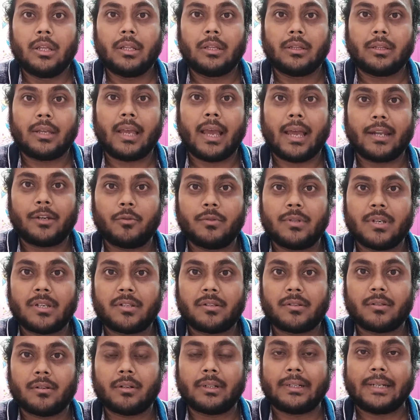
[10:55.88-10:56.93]
they had to
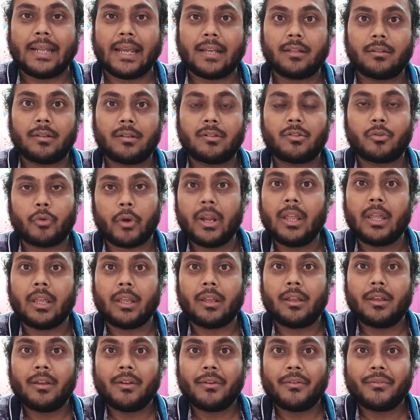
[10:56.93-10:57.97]
just take the
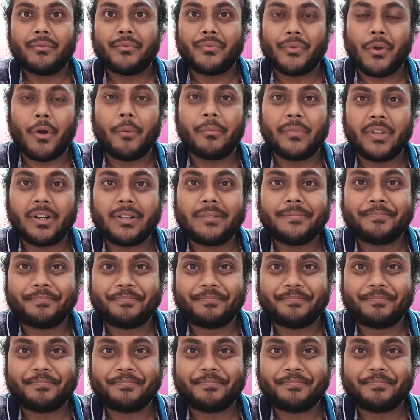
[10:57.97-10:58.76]
training from the